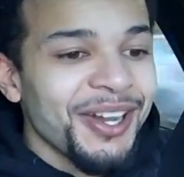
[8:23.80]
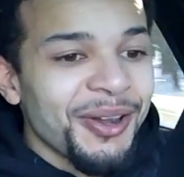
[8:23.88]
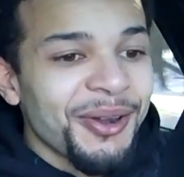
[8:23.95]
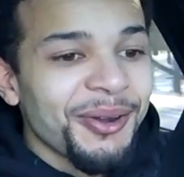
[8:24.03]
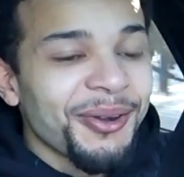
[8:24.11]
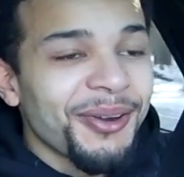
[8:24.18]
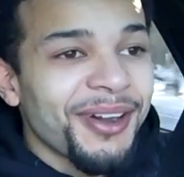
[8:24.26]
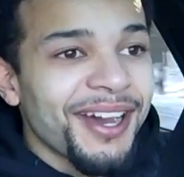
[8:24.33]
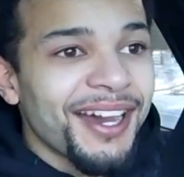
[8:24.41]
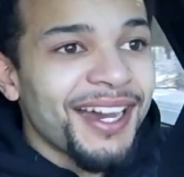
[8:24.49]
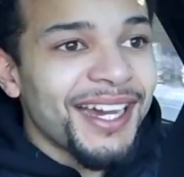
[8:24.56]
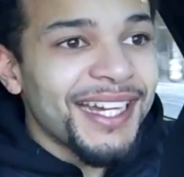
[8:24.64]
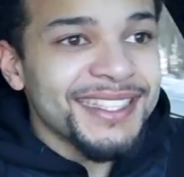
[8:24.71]

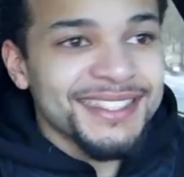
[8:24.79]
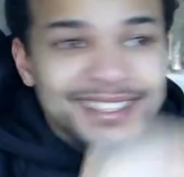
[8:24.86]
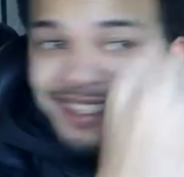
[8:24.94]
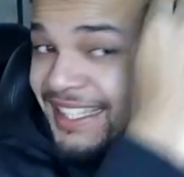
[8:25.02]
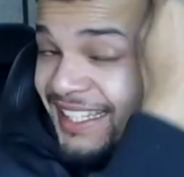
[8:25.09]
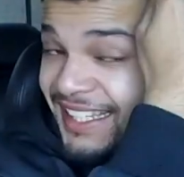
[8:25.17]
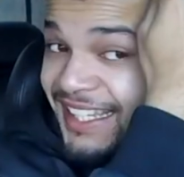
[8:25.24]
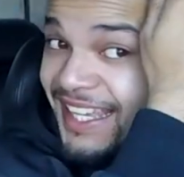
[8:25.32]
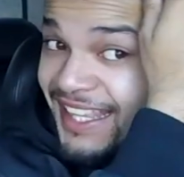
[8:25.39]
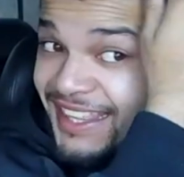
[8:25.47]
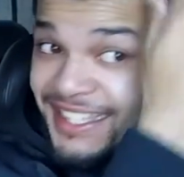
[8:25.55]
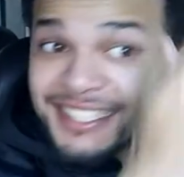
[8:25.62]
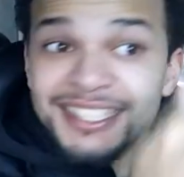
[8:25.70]
What?
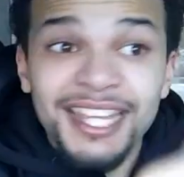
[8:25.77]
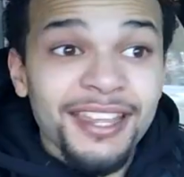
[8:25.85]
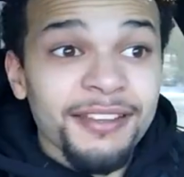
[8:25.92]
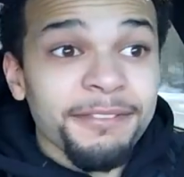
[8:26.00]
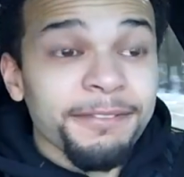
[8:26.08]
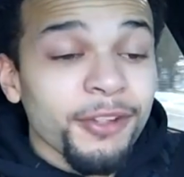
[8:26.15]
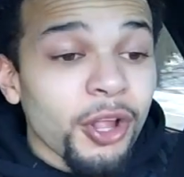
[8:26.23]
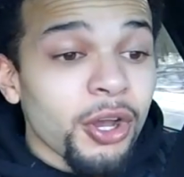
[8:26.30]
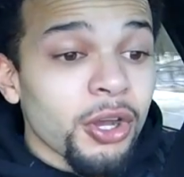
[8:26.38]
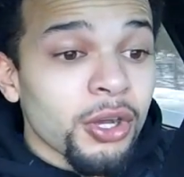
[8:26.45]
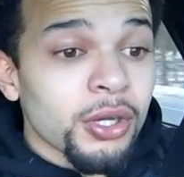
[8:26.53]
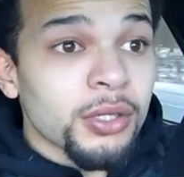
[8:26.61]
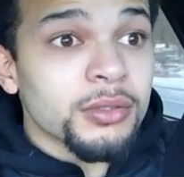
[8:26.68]
This thing
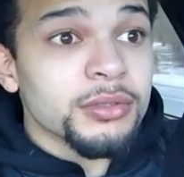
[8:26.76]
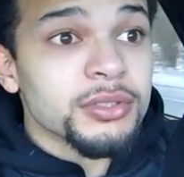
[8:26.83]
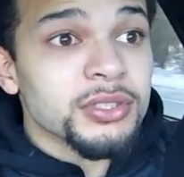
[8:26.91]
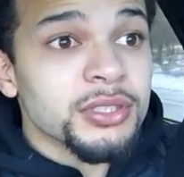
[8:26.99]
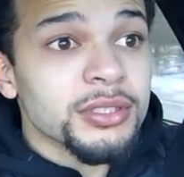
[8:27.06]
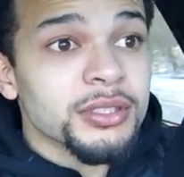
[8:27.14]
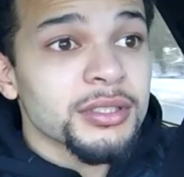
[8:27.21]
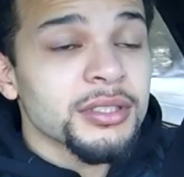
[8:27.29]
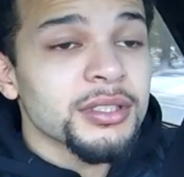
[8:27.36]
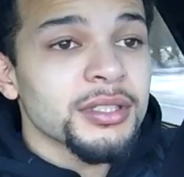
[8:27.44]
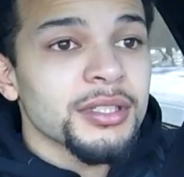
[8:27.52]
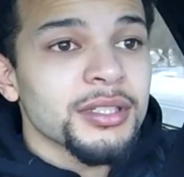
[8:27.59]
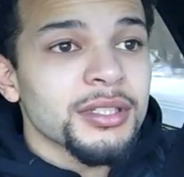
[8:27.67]
floats.
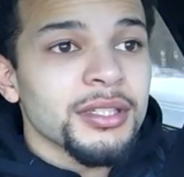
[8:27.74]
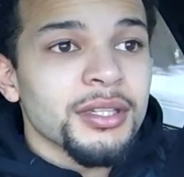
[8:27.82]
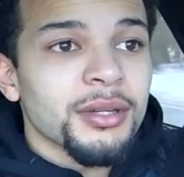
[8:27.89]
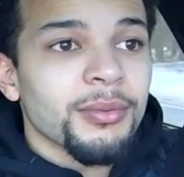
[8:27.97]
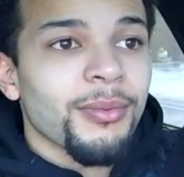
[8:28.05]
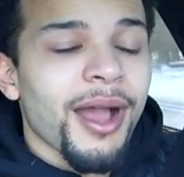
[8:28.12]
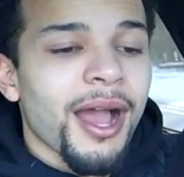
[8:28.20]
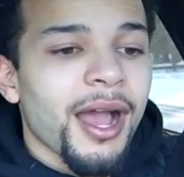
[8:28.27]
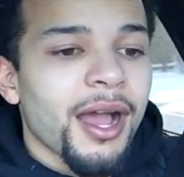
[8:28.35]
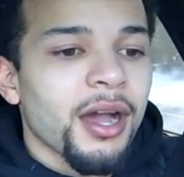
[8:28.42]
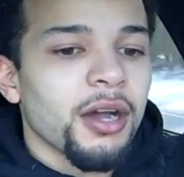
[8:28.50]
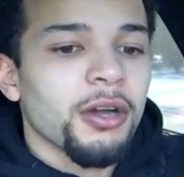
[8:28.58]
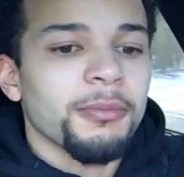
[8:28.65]

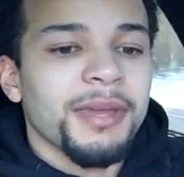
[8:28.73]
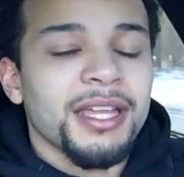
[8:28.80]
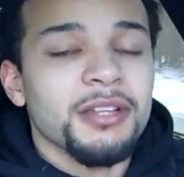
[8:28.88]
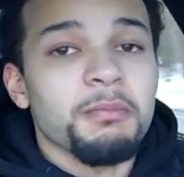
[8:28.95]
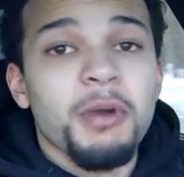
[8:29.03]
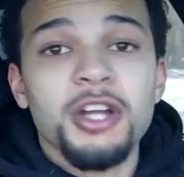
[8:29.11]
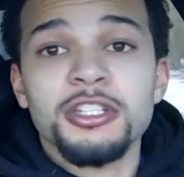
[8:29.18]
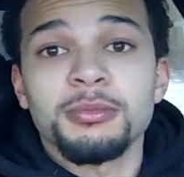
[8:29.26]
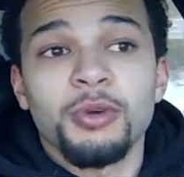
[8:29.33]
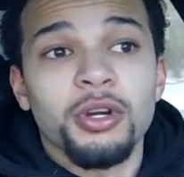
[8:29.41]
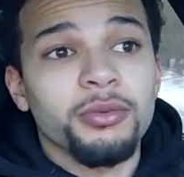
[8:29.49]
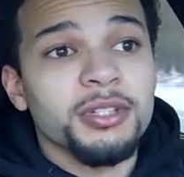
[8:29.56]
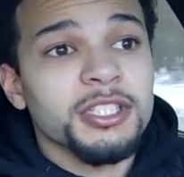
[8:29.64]
Wow, man, much
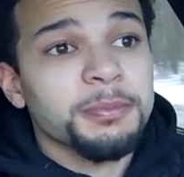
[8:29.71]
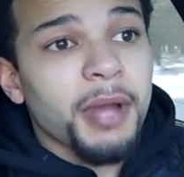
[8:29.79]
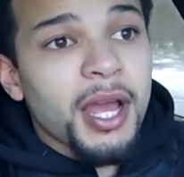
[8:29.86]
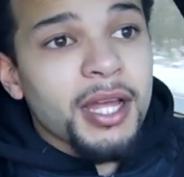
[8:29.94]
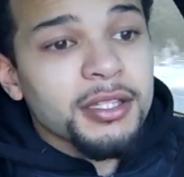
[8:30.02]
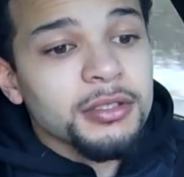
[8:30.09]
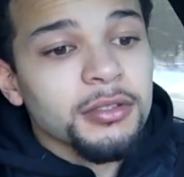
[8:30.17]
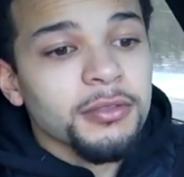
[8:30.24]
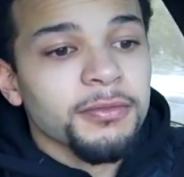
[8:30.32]
more responsive.